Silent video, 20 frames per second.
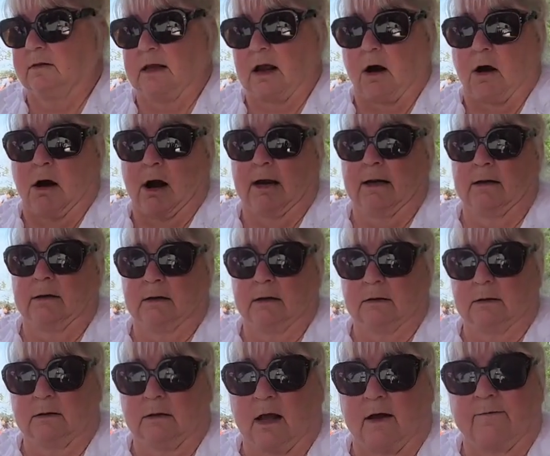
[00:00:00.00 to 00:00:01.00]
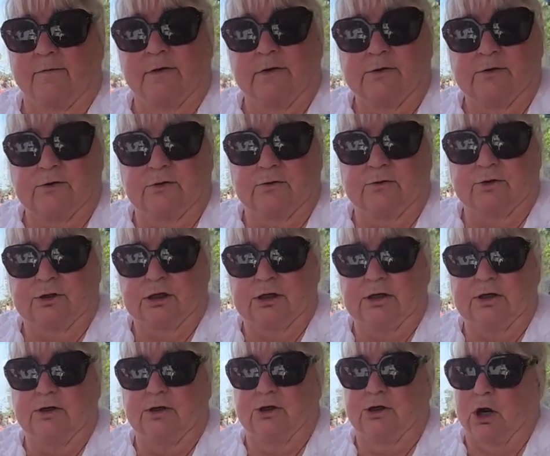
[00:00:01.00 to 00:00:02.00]
I love the
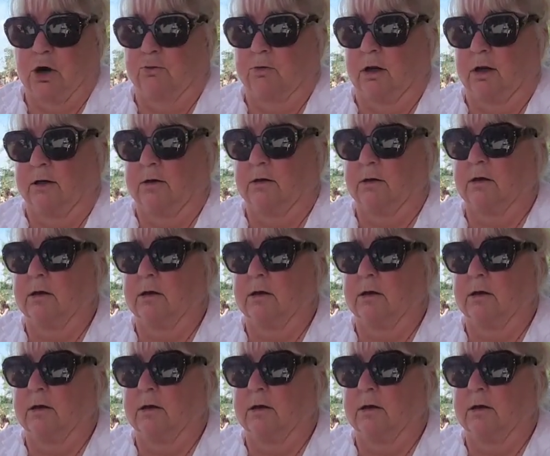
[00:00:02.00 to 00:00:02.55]
sushi donut.